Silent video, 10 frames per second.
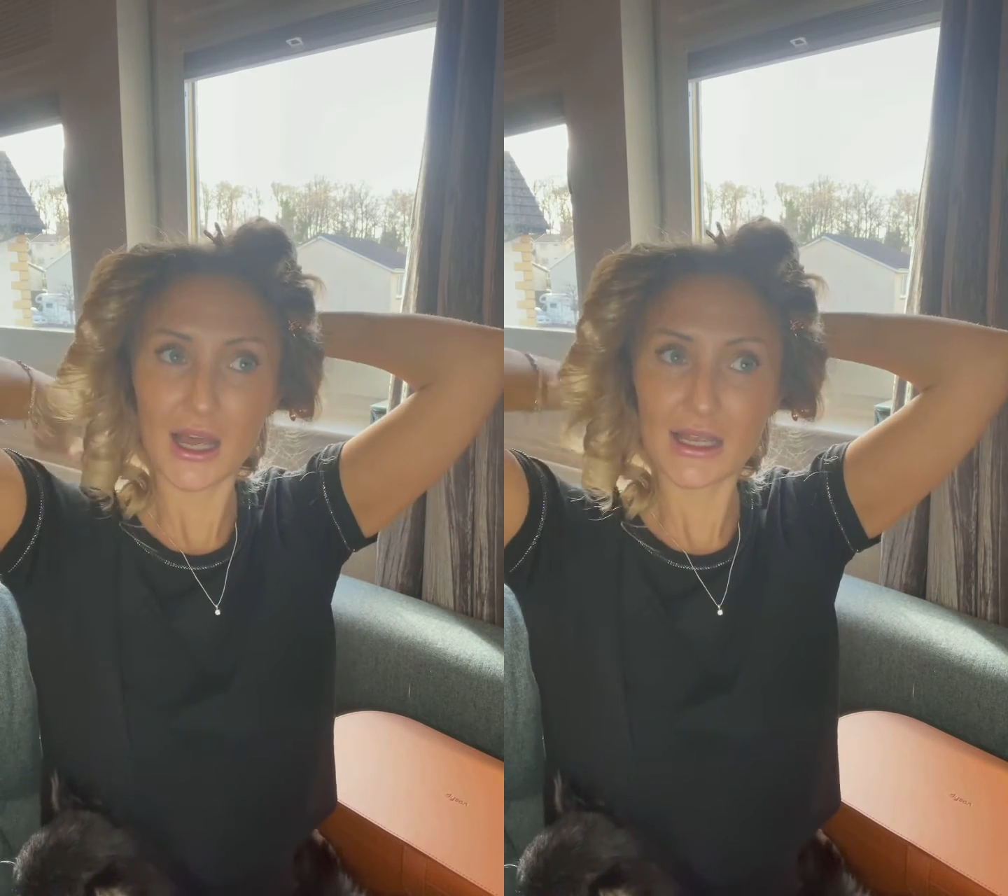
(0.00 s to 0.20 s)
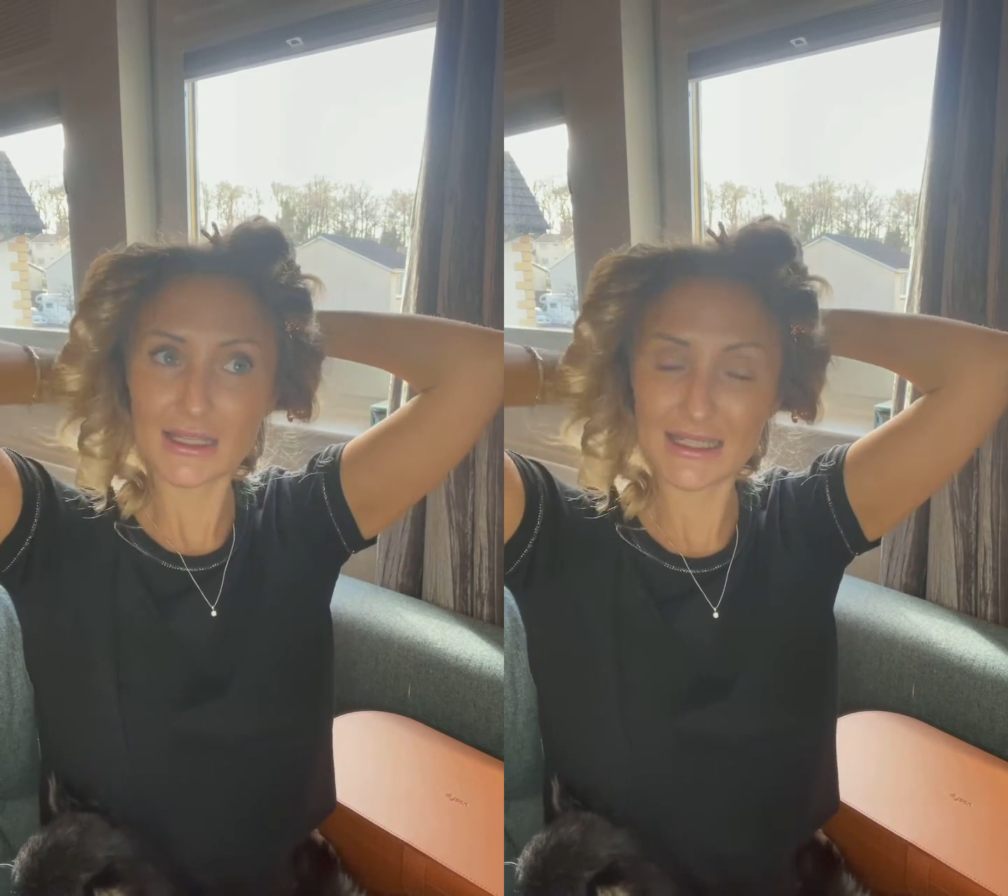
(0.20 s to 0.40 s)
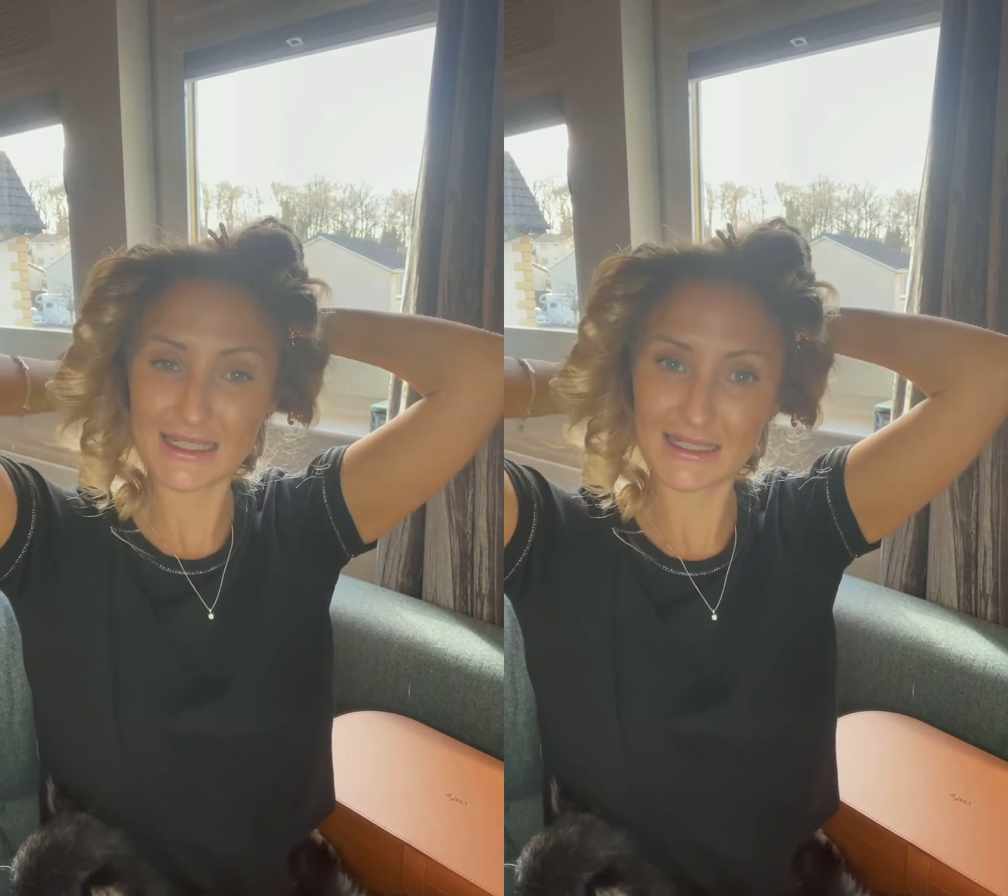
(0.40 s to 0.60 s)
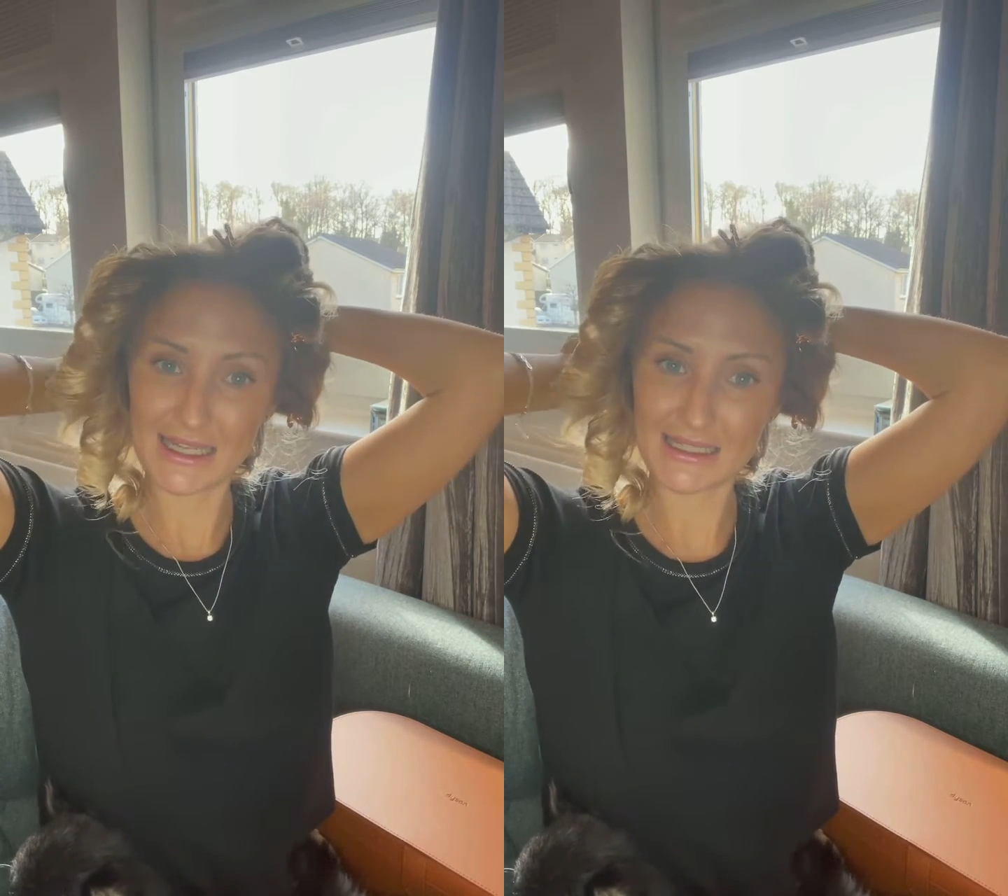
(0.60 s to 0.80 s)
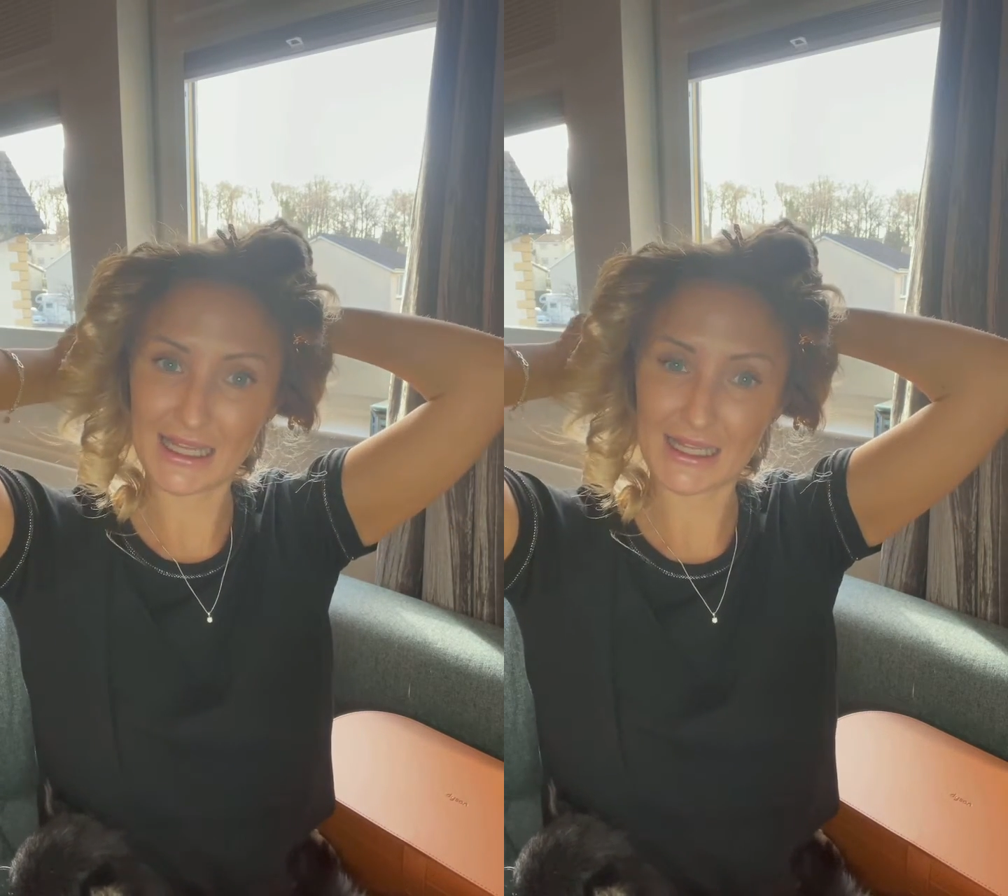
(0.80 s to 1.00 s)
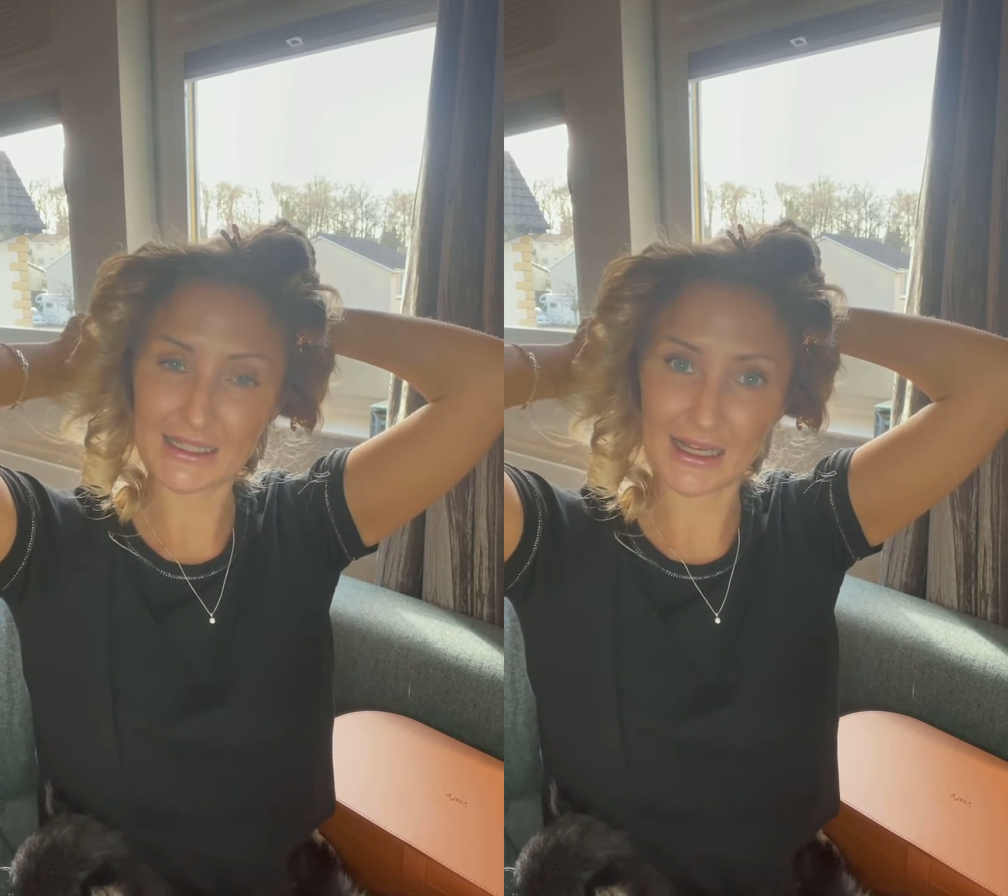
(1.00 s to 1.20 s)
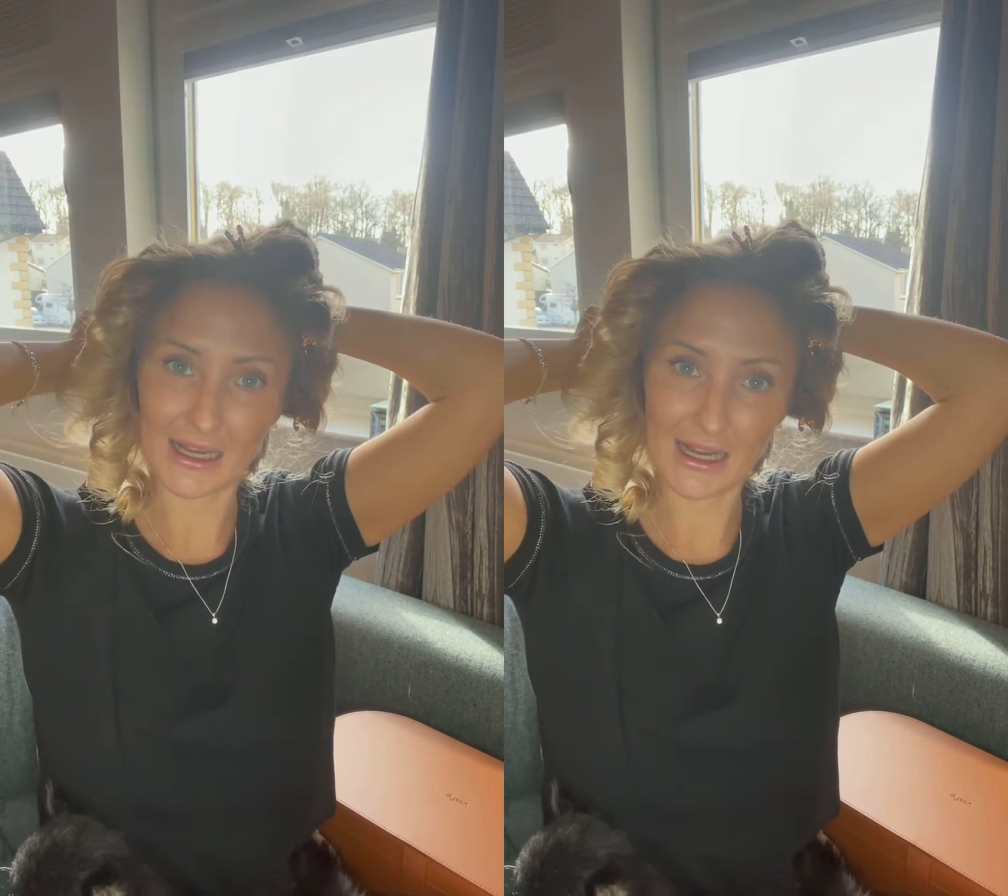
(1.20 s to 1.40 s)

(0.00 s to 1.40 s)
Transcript: 6 days later,